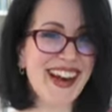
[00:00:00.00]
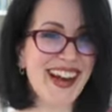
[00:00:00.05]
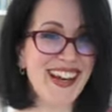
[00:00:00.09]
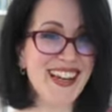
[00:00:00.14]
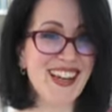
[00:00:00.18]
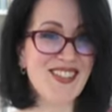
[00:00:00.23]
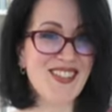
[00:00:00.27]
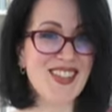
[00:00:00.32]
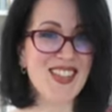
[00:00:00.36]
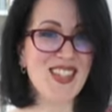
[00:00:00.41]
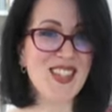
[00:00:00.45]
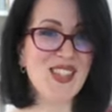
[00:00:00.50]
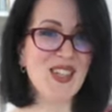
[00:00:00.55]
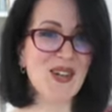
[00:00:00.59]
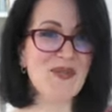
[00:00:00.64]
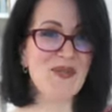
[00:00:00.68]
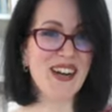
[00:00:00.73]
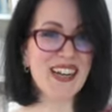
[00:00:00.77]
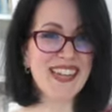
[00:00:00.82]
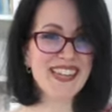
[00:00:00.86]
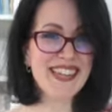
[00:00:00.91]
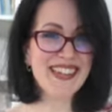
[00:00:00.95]
I love this so
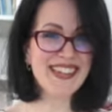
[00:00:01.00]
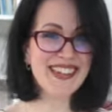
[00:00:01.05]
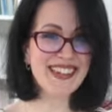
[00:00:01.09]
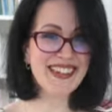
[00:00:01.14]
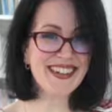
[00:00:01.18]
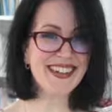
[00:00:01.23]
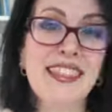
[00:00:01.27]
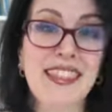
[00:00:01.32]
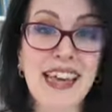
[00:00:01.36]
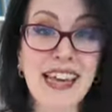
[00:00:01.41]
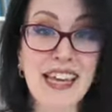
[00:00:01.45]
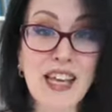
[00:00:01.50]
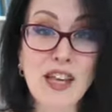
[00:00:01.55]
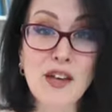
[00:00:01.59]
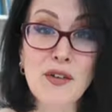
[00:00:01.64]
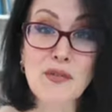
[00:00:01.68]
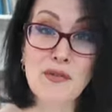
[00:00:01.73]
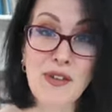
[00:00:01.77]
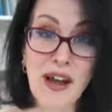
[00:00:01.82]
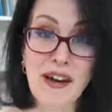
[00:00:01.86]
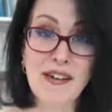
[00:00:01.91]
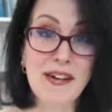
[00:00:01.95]
much. Thank
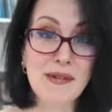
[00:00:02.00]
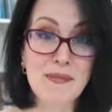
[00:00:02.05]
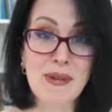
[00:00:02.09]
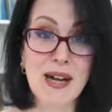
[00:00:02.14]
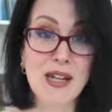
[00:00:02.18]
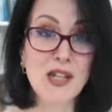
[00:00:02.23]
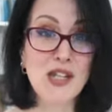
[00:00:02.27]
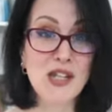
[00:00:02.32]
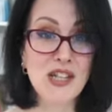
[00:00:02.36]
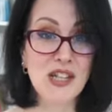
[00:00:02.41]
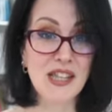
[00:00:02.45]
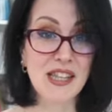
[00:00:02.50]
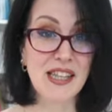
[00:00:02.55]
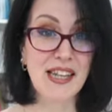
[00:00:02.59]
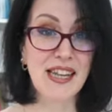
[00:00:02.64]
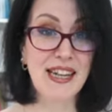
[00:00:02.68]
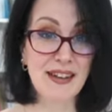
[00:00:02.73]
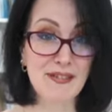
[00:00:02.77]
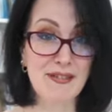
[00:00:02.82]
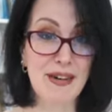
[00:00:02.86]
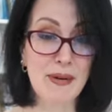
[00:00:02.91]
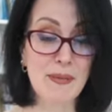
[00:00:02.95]
you very much to the
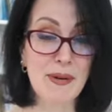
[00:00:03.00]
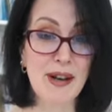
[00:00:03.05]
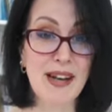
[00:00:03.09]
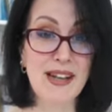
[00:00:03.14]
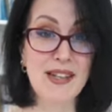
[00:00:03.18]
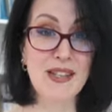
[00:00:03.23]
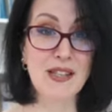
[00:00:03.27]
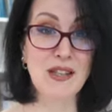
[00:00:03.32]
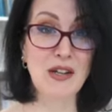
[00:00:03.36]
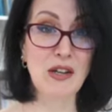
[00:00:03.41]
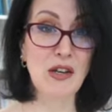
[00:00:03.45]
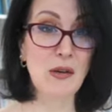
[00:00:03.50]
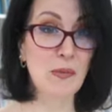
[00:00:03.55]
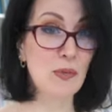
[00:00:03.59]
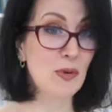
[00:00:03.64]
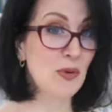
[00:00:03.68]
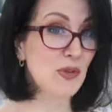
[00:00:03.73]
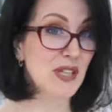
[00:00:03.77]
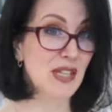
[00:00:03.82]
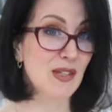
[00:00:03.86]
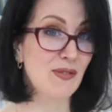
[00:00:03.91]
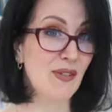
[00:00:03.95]
lovely person who
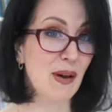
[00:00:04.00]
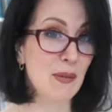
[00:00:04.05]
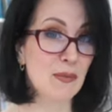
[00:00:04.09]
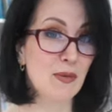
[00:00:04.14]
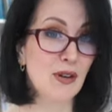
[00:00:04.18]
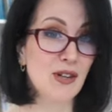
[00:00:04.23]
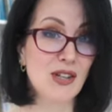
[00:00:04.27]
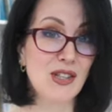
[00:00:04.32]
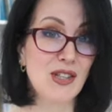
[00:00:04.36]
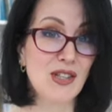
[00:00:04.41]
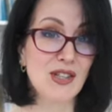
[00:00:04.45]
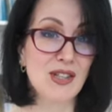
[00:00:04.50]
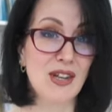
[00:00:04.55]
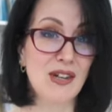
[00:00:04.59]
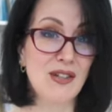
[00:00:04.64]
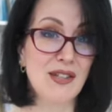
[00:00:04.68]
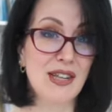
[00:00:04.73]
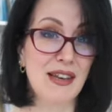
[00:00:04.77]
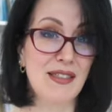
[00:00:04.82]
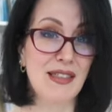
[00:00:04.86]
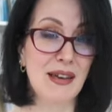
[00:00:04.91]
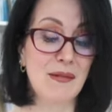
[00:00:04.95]
bought this fabric to the
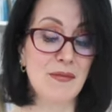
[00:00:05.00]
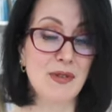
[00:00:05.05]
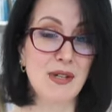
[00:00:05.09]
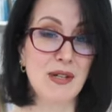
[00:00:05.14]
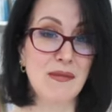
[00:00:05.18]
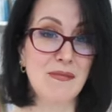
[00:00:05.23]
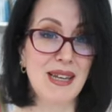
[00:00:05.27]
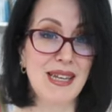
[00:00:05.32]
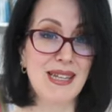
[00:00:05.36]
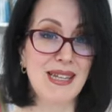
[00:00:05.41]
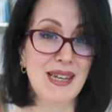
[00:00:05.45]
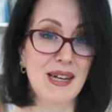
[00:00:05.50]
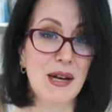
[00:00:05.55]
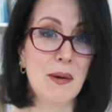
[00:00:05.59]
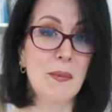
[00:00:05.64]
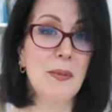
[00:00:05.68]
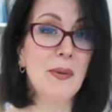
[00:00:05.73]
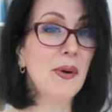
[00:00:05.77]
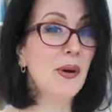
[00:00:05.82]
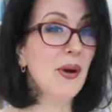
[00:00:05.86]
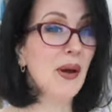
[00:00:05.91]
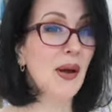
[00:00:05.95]
Southampton
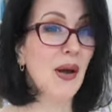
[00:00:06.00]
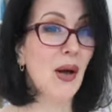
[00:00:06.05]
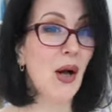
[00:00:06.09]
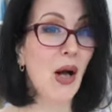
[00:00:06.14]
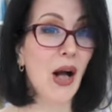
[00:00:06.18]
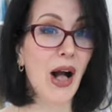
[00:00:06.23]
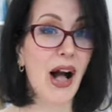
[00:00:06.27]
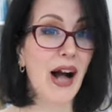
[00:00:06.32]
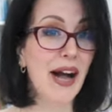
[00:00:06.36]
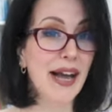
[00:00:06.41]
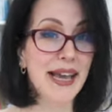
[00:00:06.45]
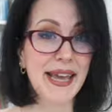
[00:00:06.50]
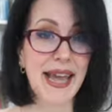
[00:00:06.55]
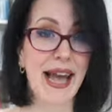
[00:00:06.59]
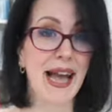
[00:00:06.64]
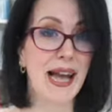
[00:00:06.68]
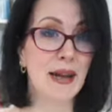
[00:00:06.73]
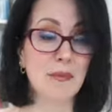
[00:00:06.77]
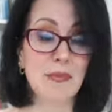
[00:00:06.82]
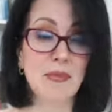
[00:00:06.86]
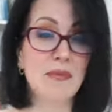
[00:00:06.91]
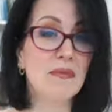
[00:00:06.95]
meetup. I
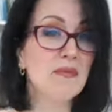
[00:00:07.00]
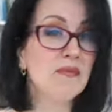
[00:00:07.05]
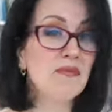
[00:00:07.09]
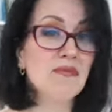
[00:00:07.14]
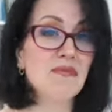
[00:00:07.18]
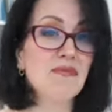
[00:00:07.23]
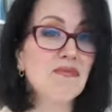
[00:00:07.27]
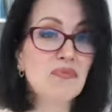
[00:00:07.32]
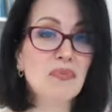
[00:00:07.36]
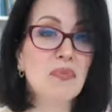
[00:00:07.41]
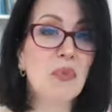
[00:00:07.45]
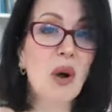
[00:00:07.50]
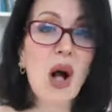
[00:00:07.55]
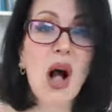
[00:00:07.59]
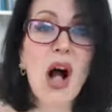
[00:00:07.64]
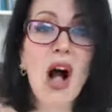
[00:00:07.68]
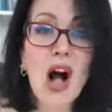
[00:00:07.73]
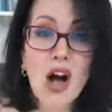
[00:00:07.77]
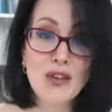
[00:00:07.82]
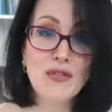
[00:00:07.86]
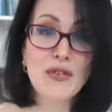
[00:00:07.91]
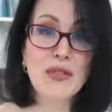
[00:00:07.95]
am
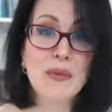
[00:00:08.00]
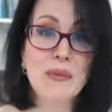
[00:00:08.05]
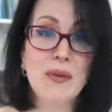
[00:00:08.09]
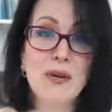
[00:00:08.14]
over the